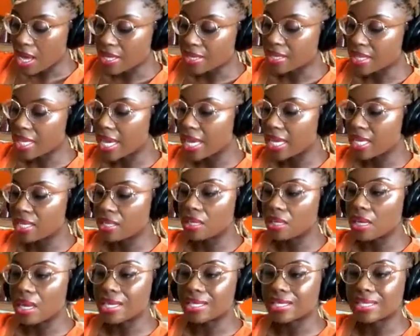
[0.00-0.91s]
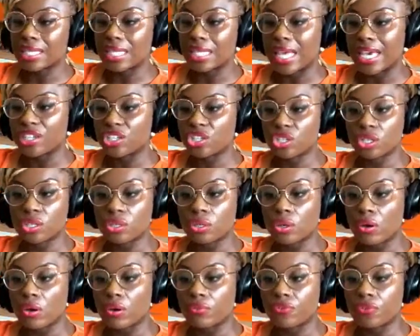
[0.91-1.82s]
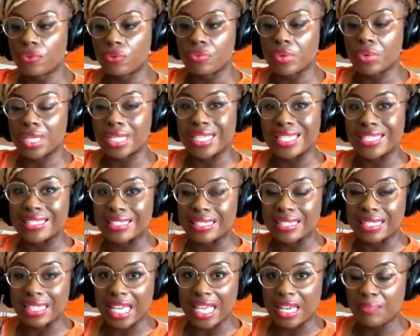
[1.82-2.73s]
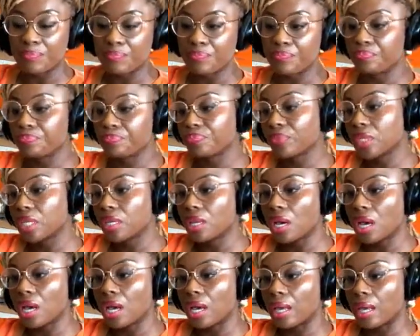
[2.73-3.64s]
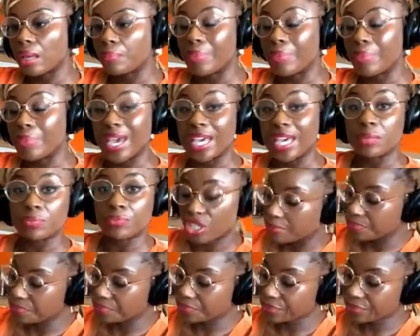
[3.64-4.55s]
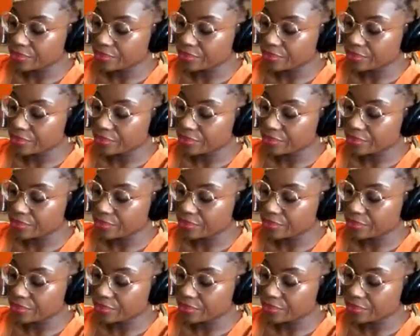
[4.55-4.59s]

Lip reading: And then a selection of really slim paint.